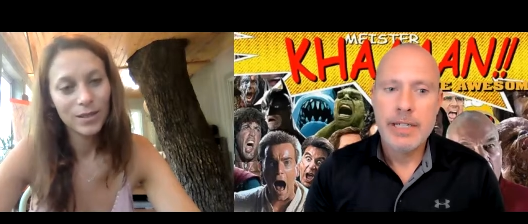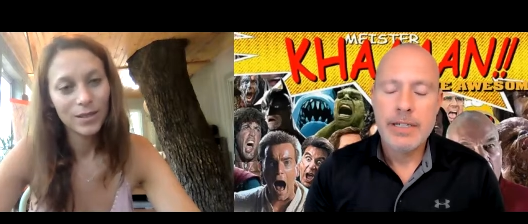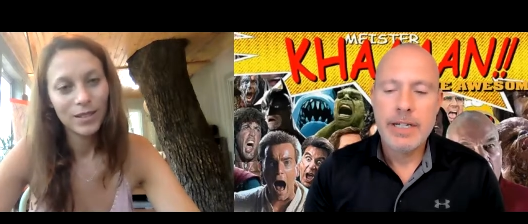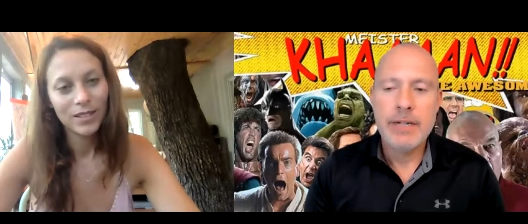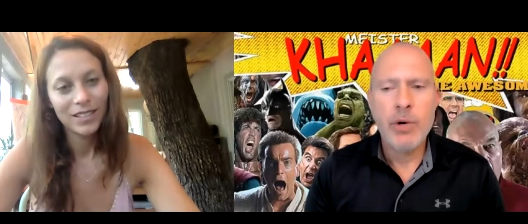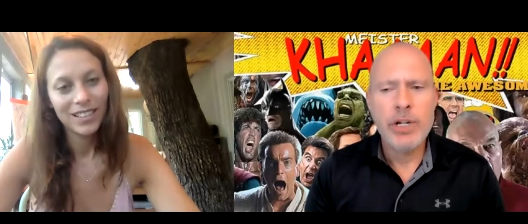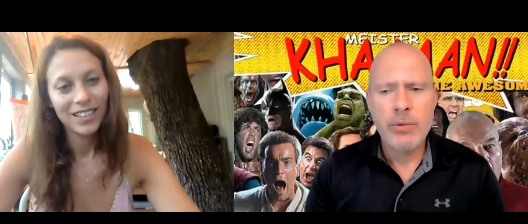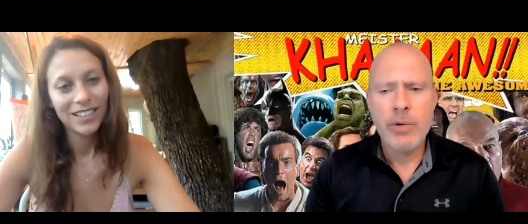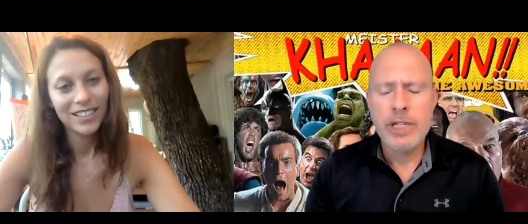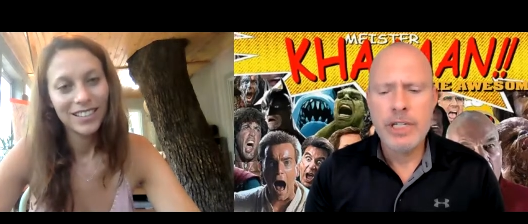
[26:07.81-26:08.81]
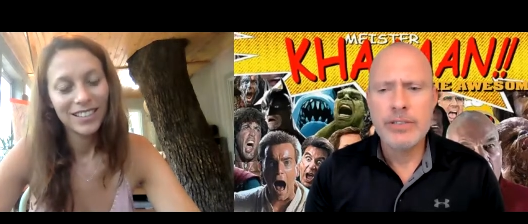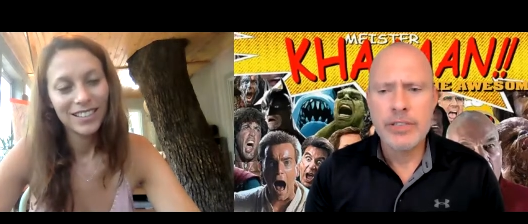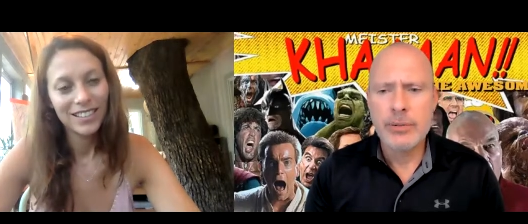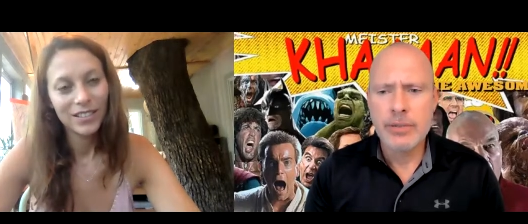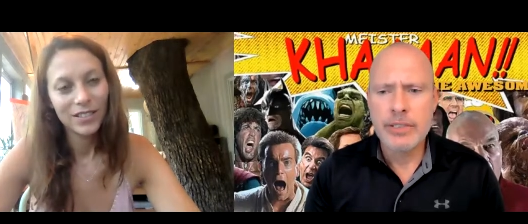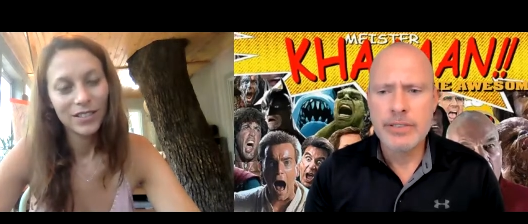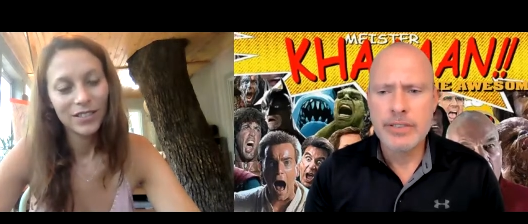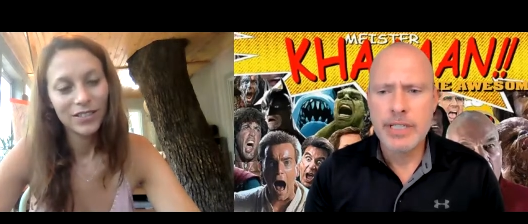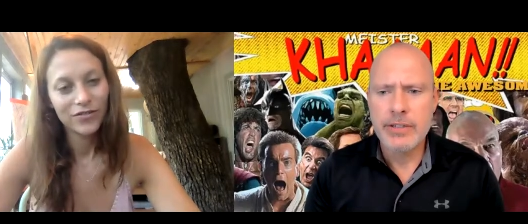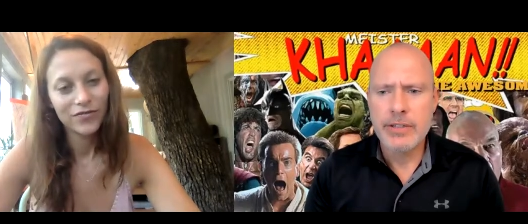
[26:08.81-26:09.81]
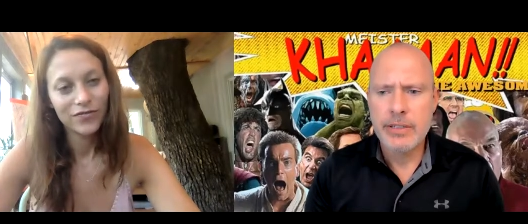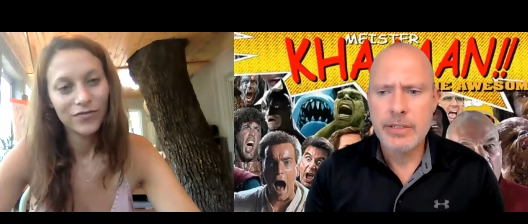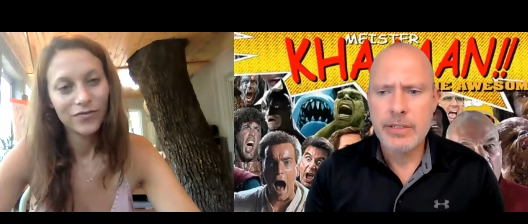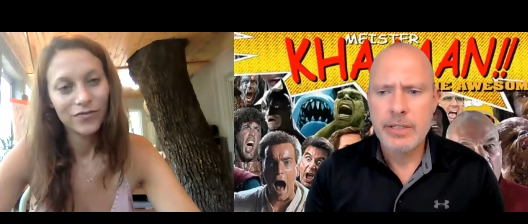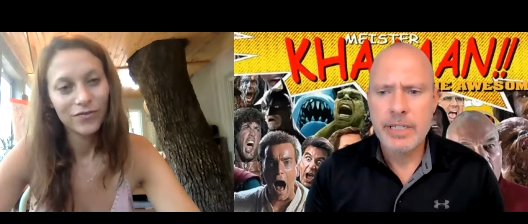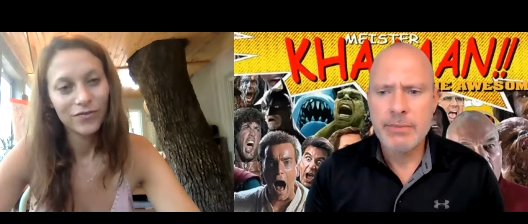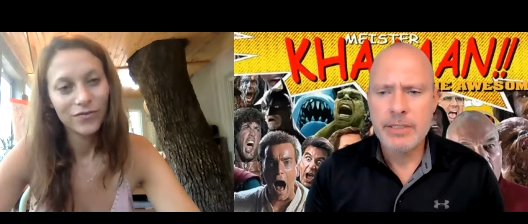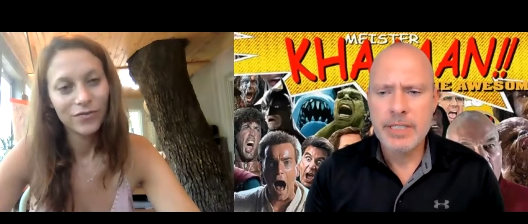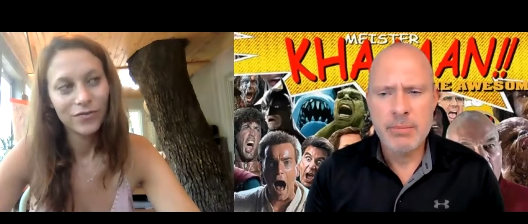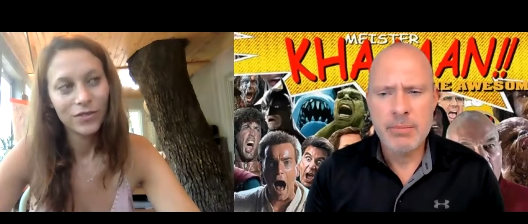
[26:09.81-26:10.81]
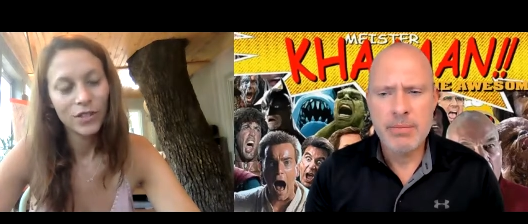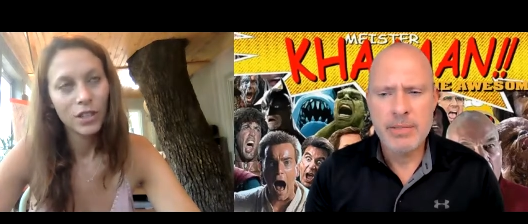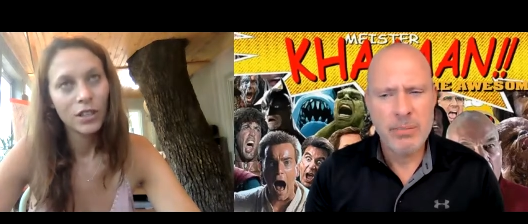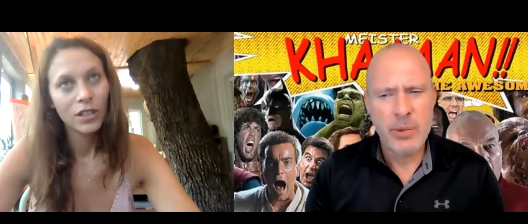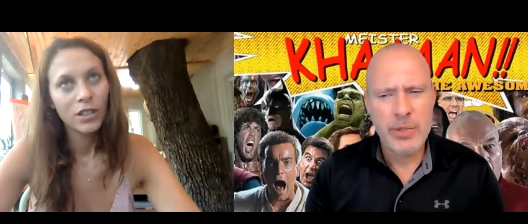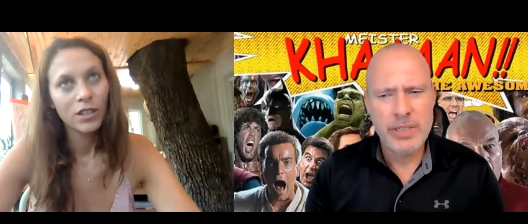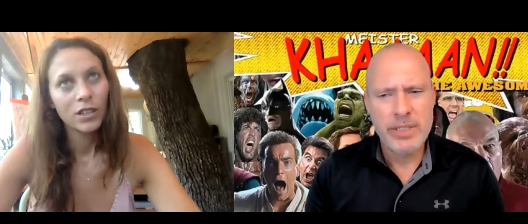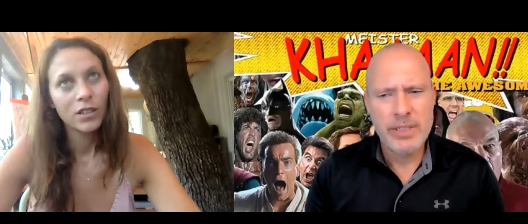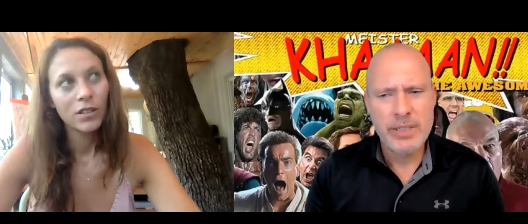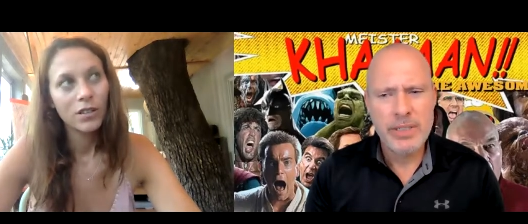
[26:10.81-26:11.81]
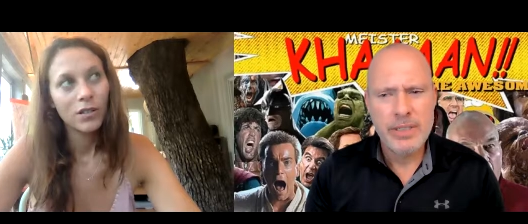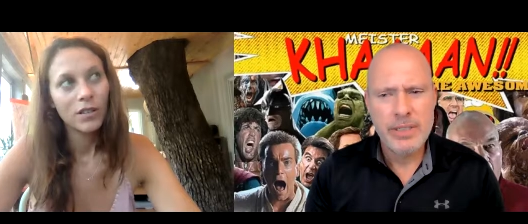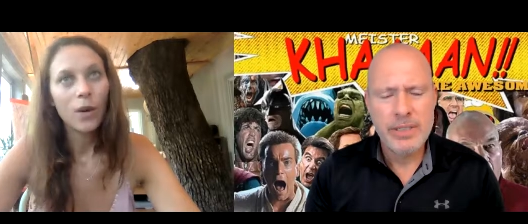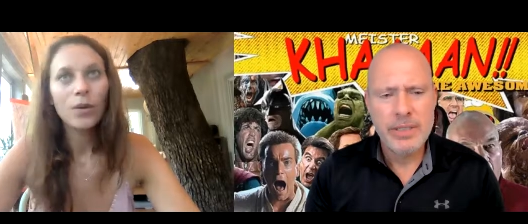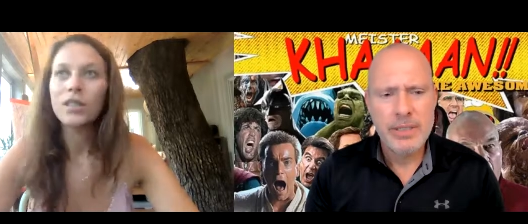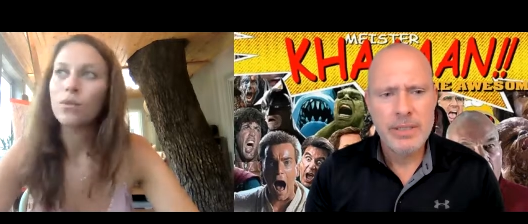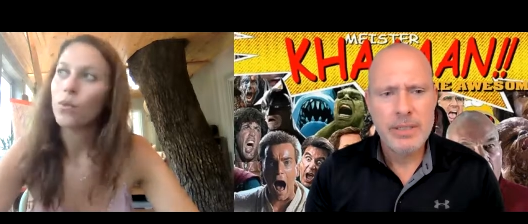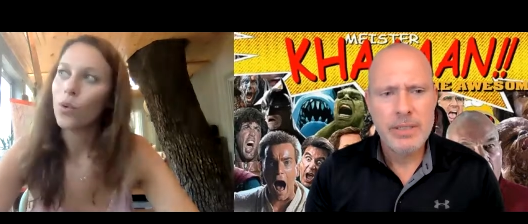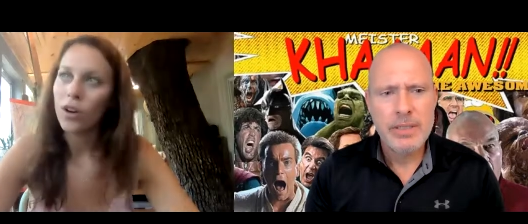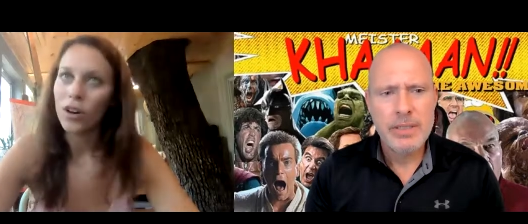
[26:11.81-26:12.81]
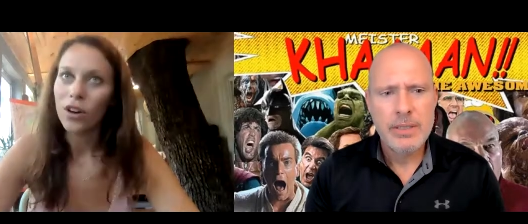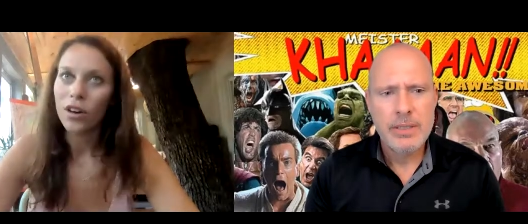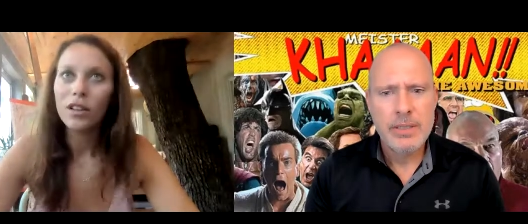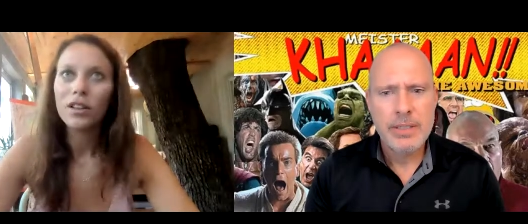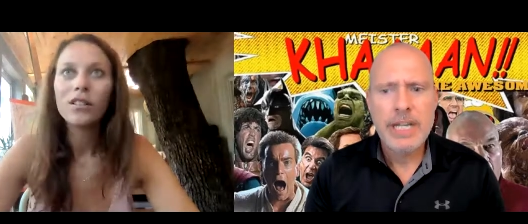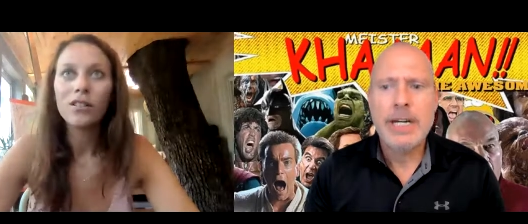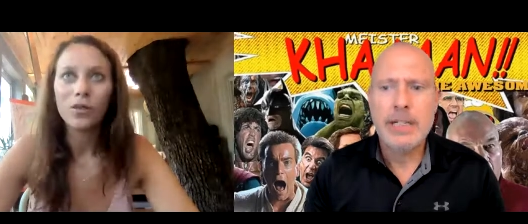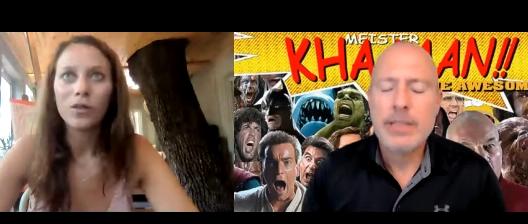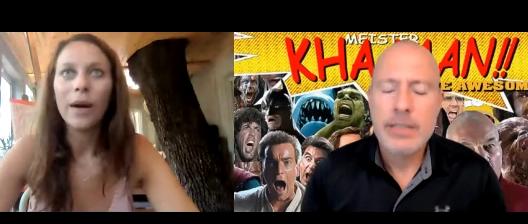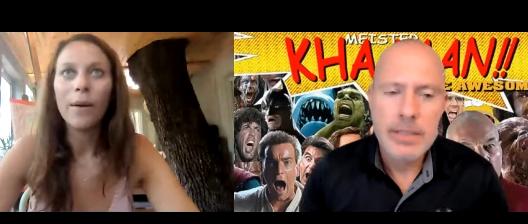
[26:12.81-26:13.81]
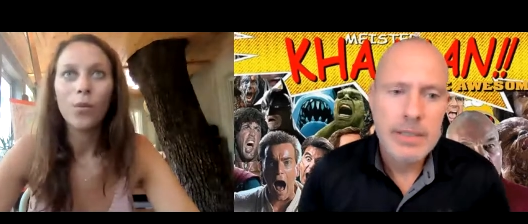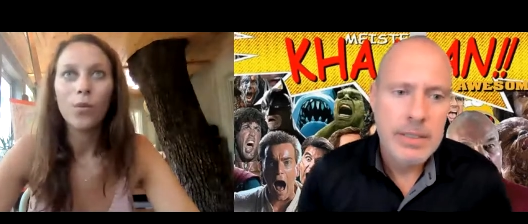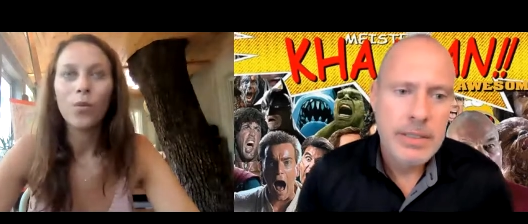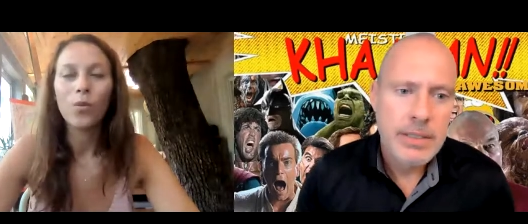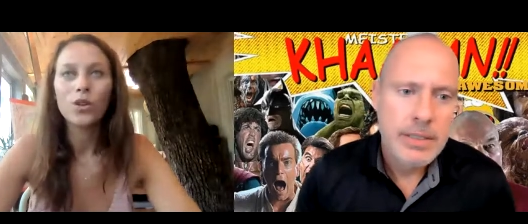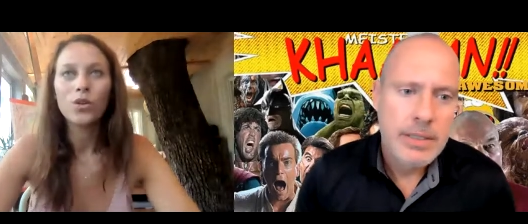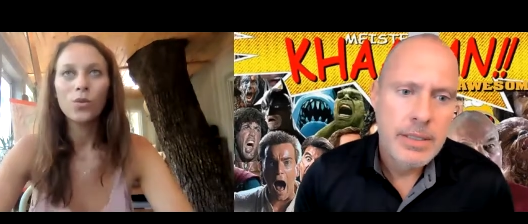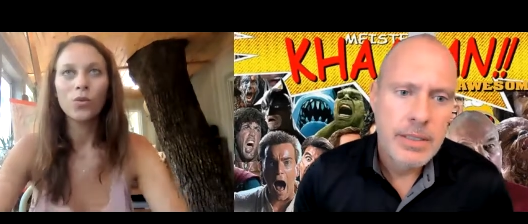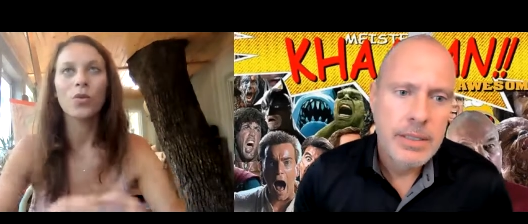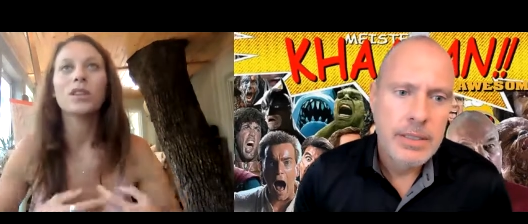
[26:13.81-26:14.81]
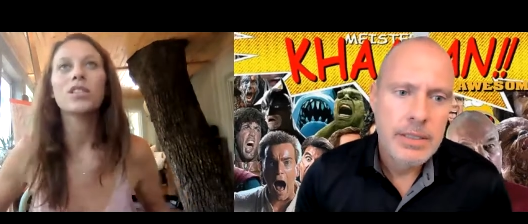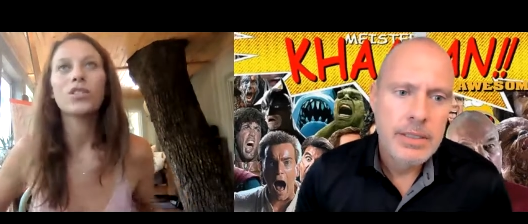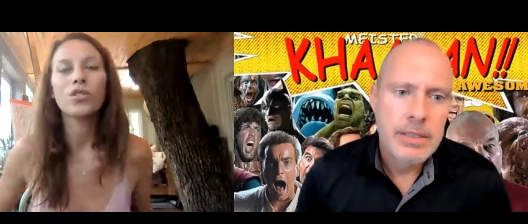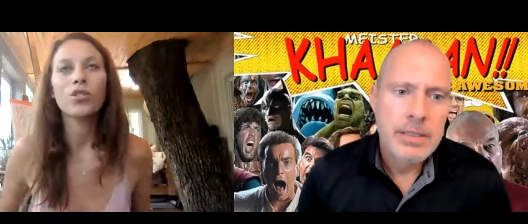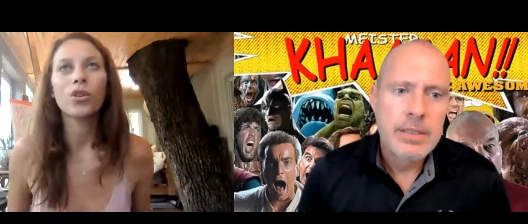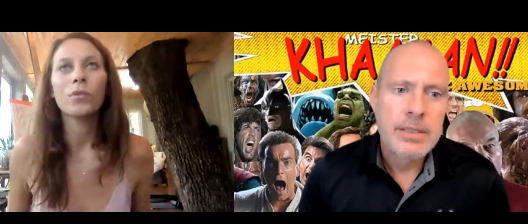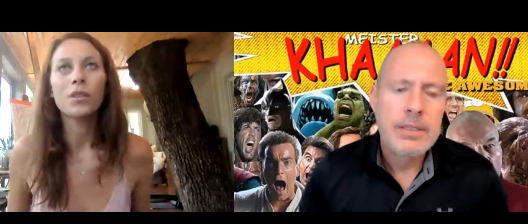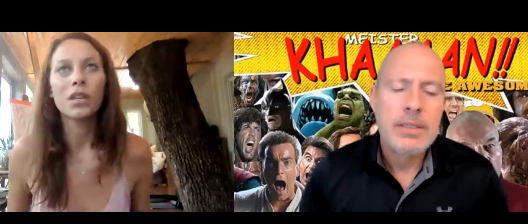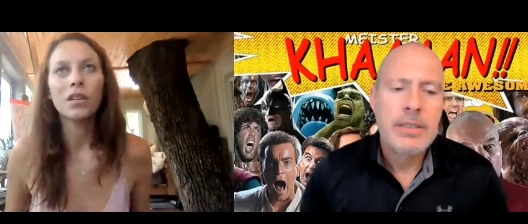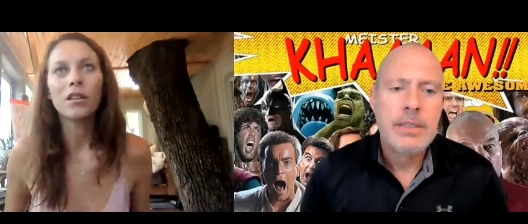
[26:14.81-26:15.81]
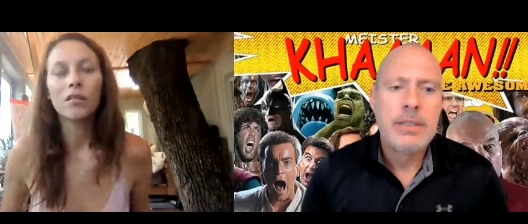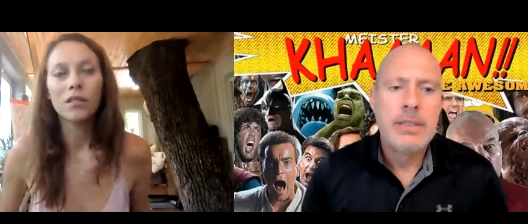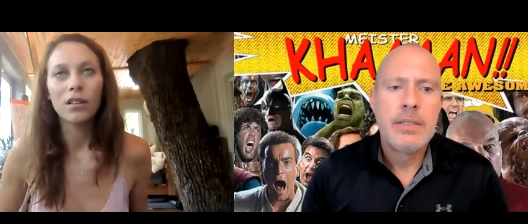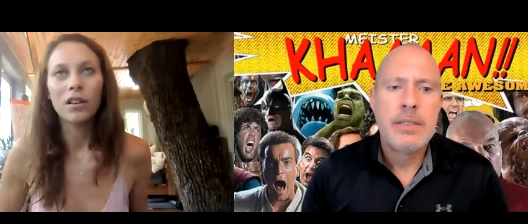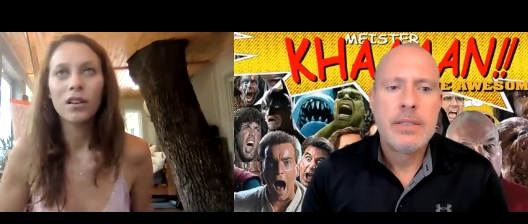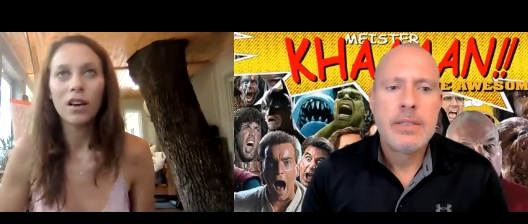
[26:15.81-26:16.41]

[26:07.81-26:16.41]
Speaker 1: Yeah. And one one of those you were a singer. And was that was that Boyhood?
Speaker 2: That was in Boyhood. Yeah. Yep. It wasn't scripted uh,